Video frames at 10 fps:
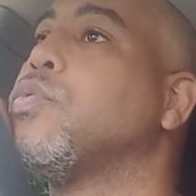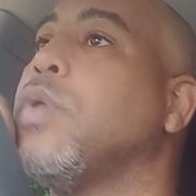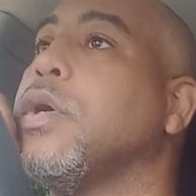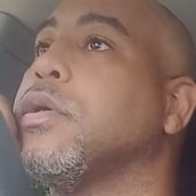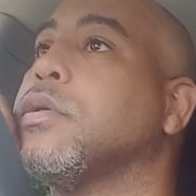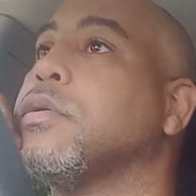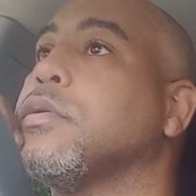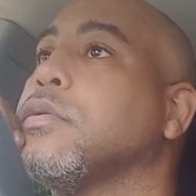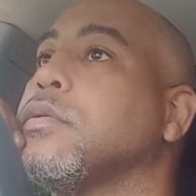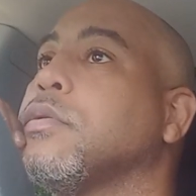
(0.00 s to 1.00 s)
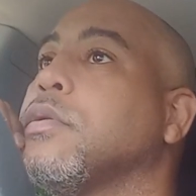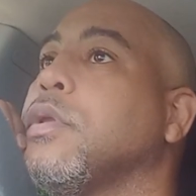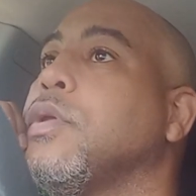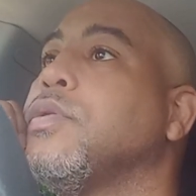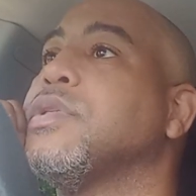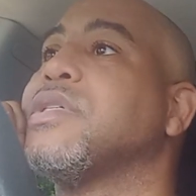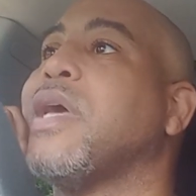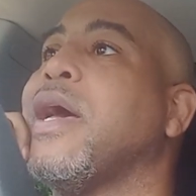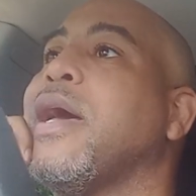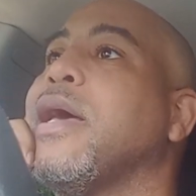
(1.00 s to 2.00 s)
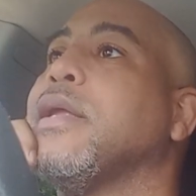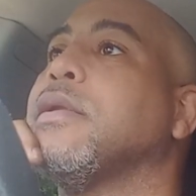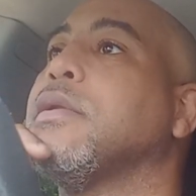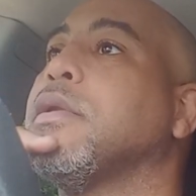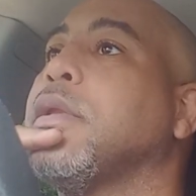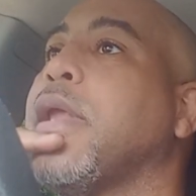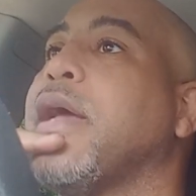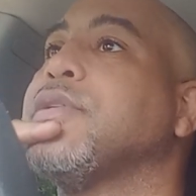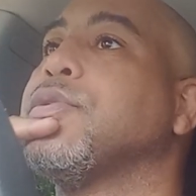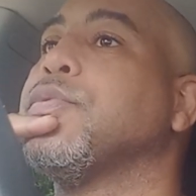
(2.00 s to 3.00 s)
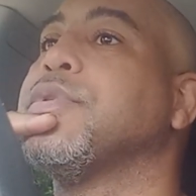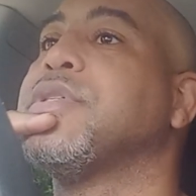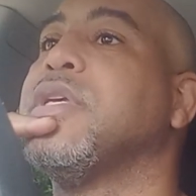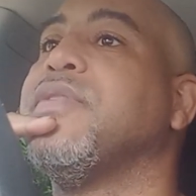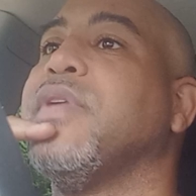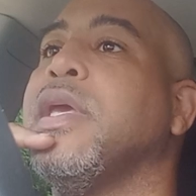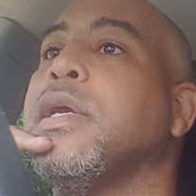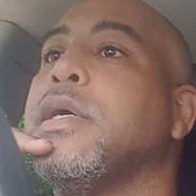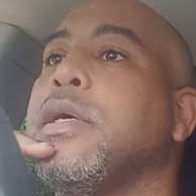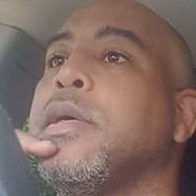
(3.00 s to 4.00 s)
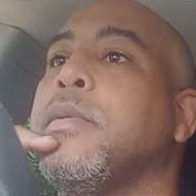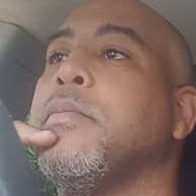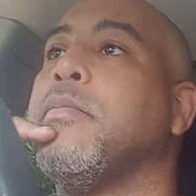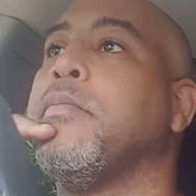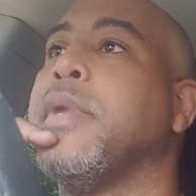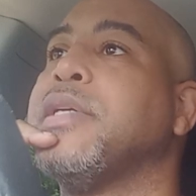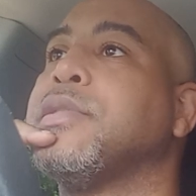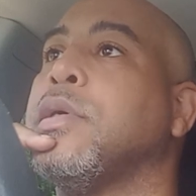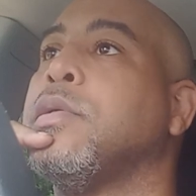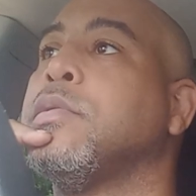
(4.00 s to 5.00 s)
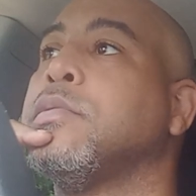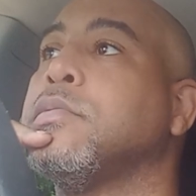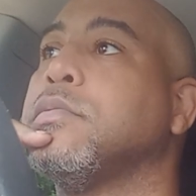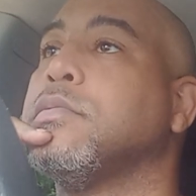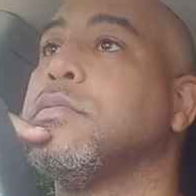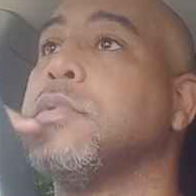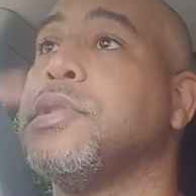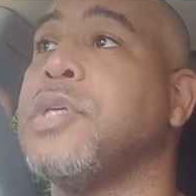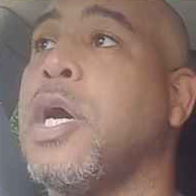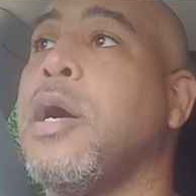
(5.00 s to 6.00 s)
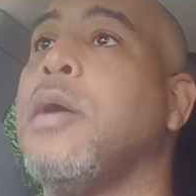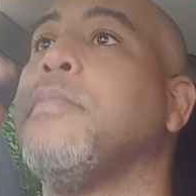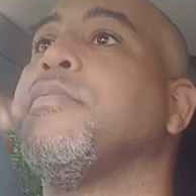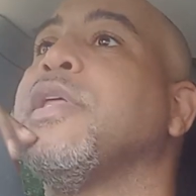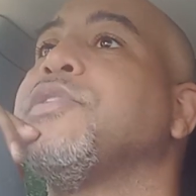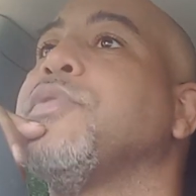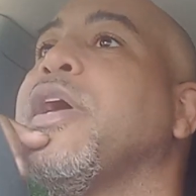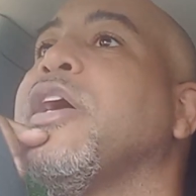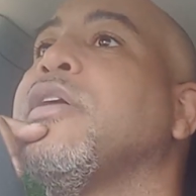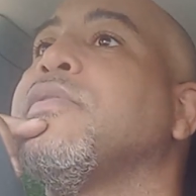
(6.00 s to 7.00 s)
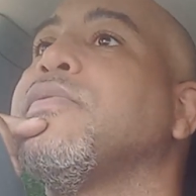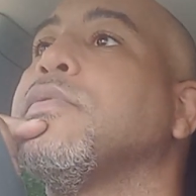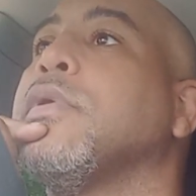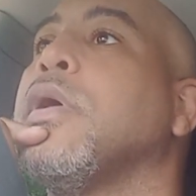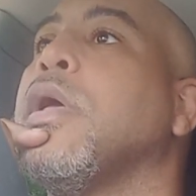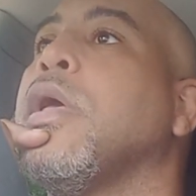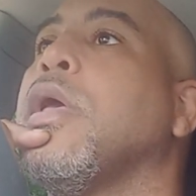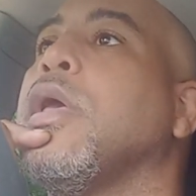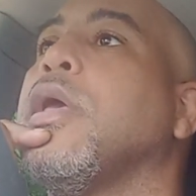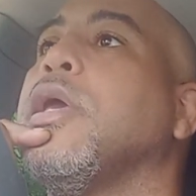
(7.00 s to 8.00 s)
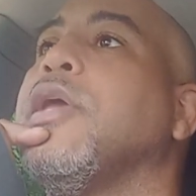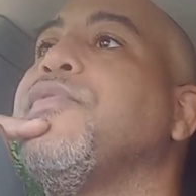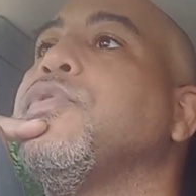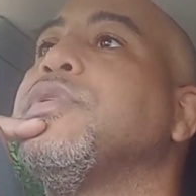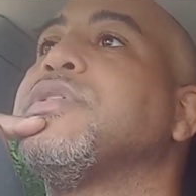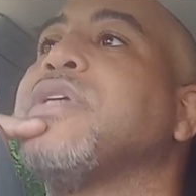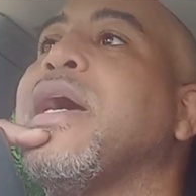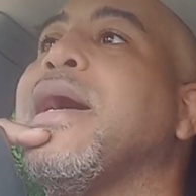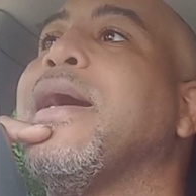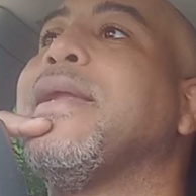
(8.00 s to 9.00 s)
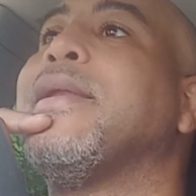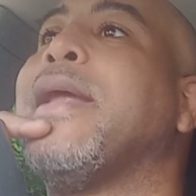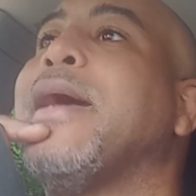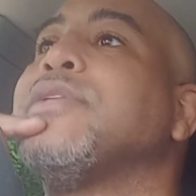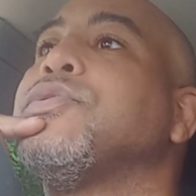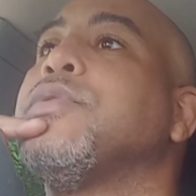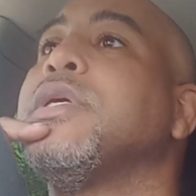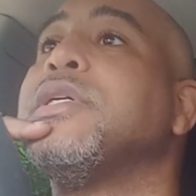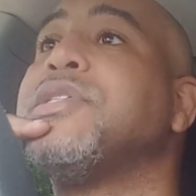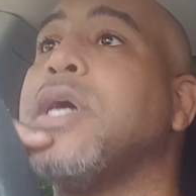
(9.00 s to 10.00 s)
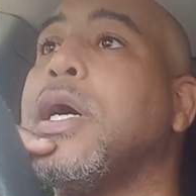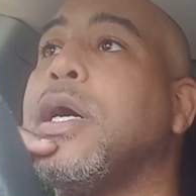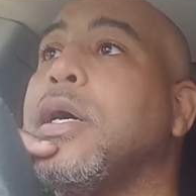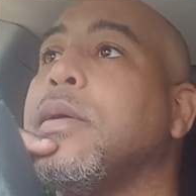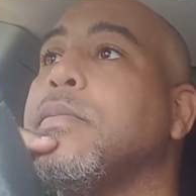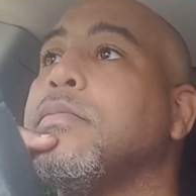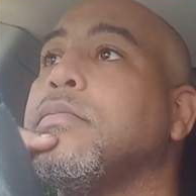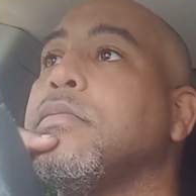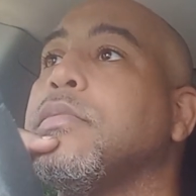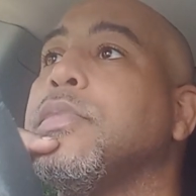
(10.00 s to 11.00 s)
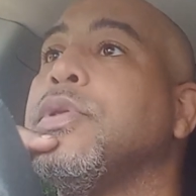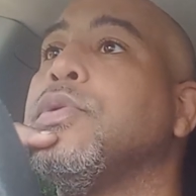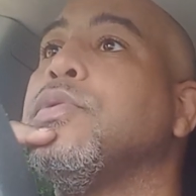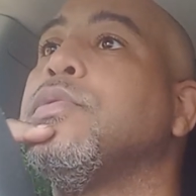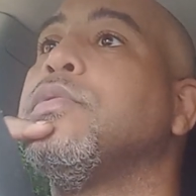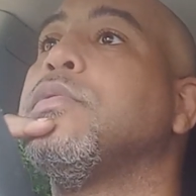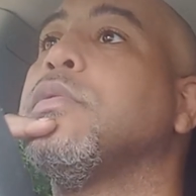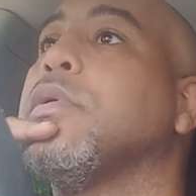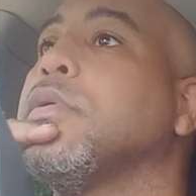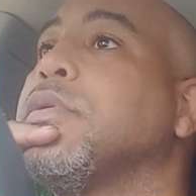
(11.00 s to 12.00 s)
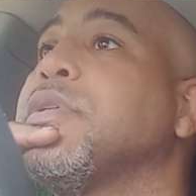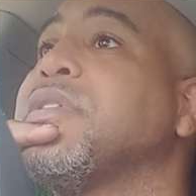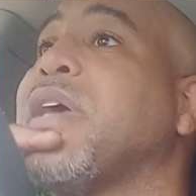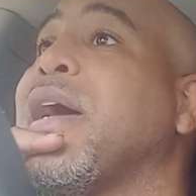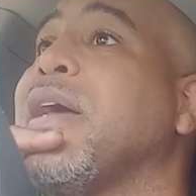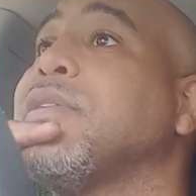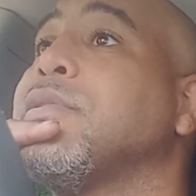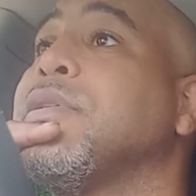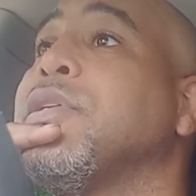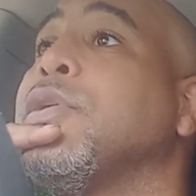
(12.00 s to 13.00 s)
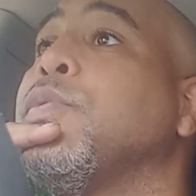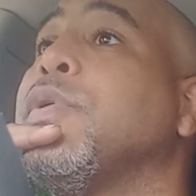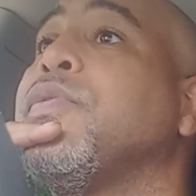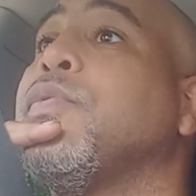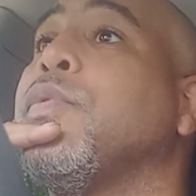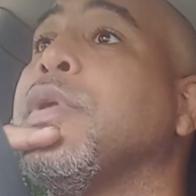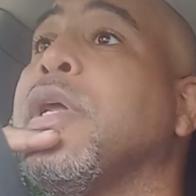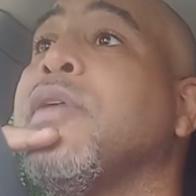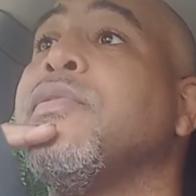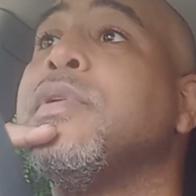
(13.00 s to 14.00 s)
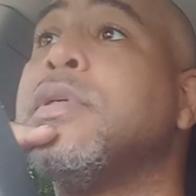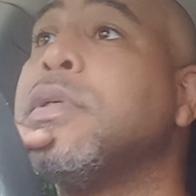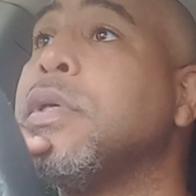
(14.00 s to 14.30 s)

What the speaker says: work, you decide not to receive income based on the job that you have. If you decide not to get a job, you decide to deal with whatever